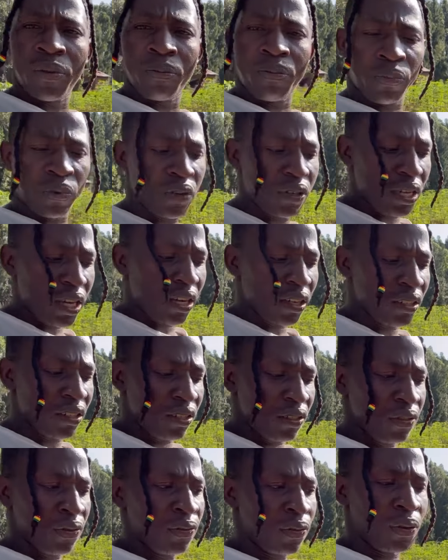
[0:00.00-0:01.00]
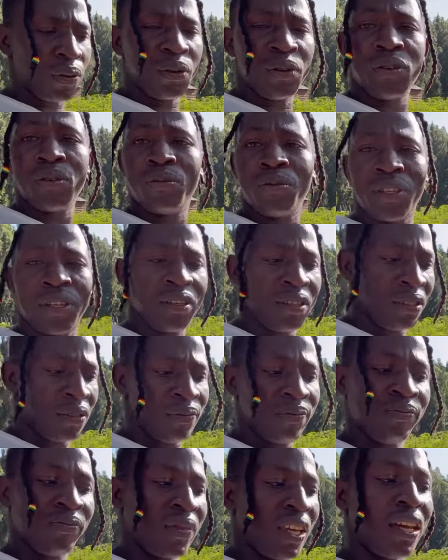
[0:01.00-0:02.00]
productive. Oh man,
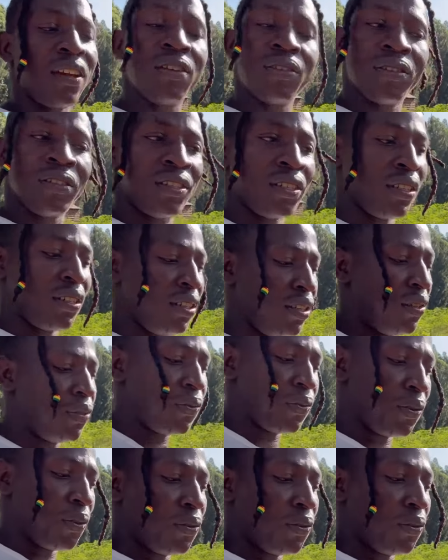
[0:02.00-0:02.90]
I don't take it for